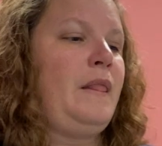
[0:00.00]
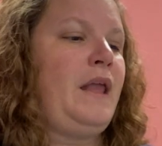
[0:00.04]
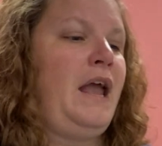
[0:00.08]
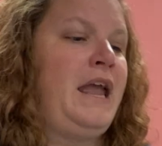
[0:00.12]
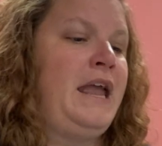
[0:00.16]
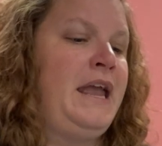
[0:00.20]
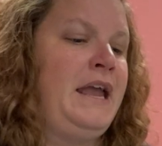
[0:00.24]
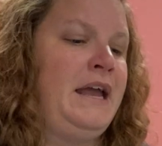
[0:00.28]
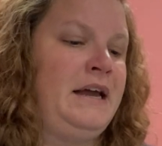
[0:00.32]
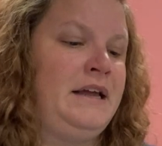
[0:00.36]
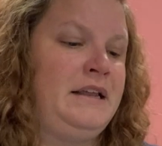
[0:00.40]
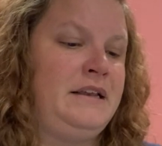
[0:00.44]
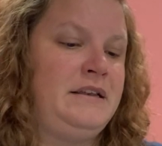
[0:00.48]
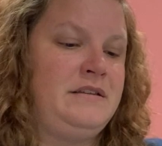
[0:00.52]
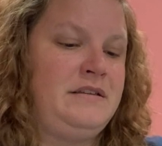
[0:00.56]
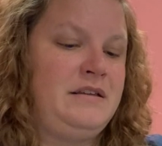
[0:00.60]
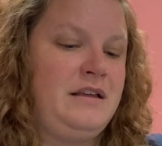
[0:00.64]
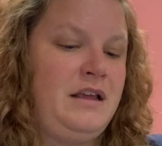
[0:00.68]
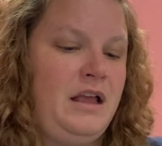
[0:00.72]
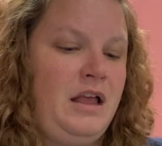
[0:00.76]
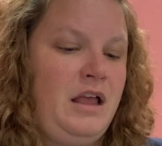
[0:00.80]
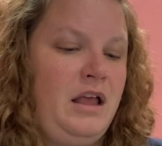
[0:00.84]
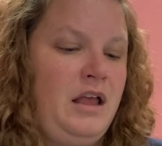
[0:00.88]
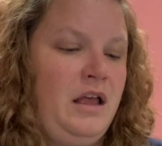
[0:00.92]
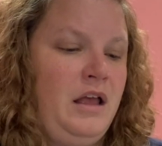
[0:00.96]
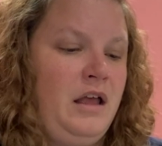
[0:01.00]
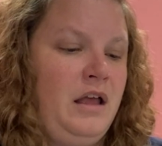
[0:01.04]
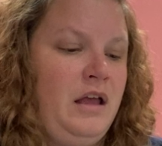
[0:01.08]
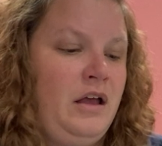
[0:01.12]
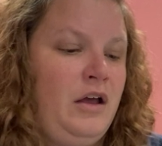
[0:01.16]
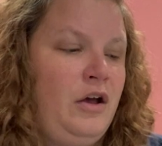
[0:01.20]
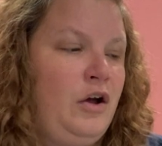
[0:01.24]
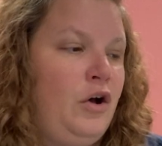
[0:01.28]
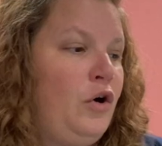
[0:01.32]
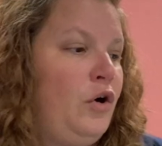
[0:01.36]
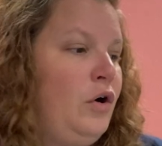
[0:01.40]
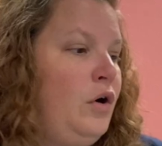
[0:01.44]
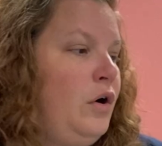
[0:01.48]
And
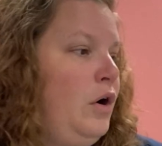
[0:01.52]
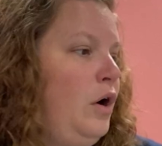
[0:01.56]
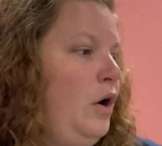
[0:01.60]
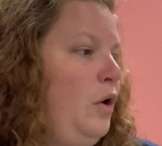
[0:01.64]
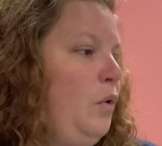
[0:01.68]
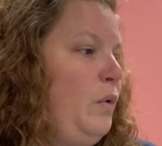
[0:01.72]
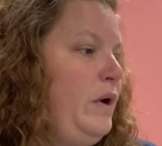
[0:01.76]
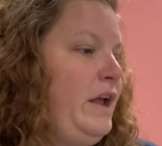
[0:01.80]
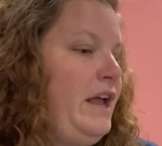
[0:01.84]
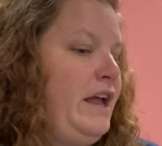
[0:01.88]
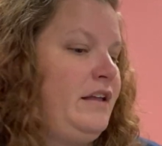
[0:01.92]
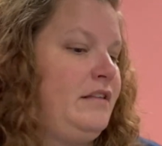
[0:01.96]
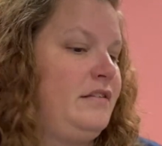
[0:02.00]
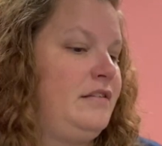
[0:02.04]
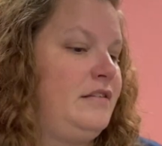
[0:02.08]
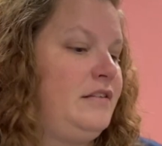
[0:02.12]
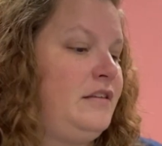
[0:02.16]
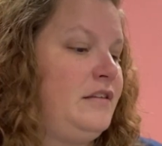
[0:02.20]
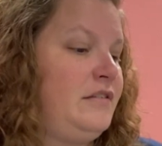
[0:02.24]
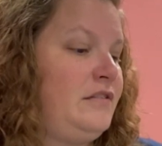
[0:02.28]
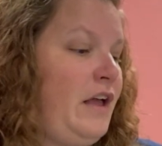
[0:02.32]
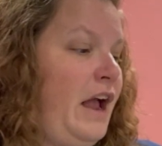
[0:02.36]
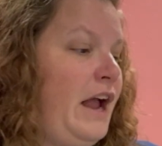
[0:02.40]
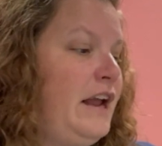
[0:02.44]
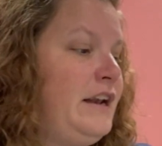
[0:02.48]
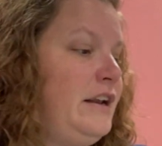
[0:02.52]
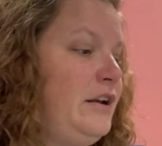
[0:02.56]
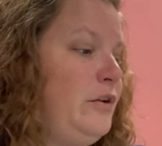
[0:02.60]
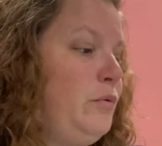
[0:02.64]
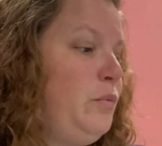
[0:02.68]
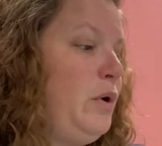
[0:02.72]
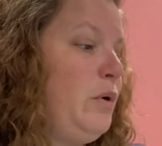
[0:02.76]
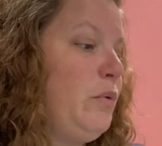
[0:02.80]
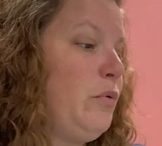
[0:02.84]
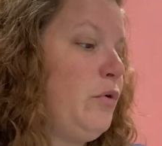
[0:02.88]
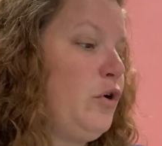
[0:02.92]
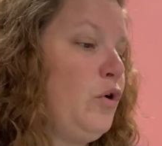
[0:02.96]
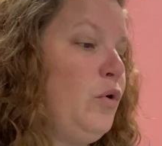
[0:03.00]
we had decided
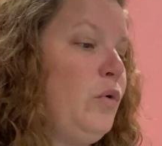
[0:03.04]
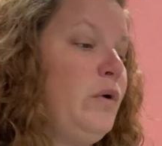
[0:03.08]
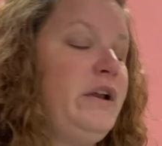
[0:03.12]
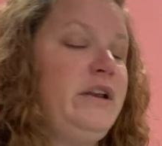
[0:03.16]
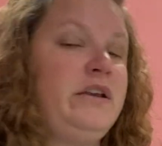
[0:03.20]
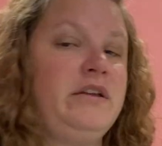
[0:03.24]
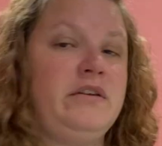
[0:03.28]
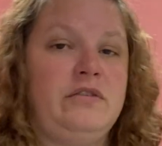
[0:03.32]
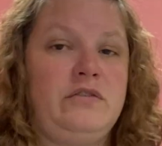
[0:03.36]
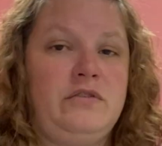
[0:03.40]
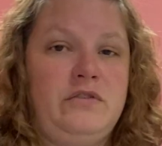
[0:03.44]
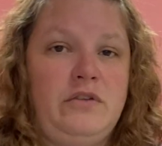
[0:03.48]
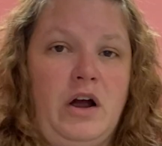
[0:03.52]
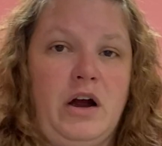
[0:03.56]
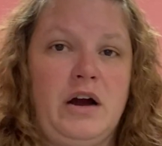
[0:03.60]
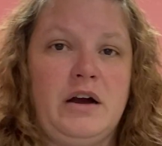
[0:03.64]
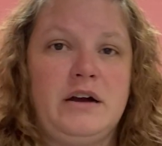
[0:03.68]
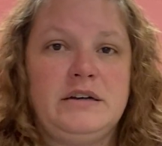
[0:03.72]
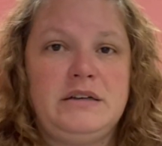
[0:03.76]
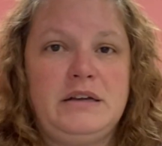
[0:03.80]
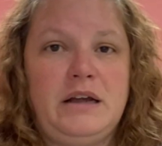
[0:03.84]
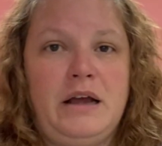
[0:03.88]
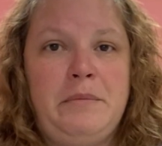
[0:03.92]
we were going to start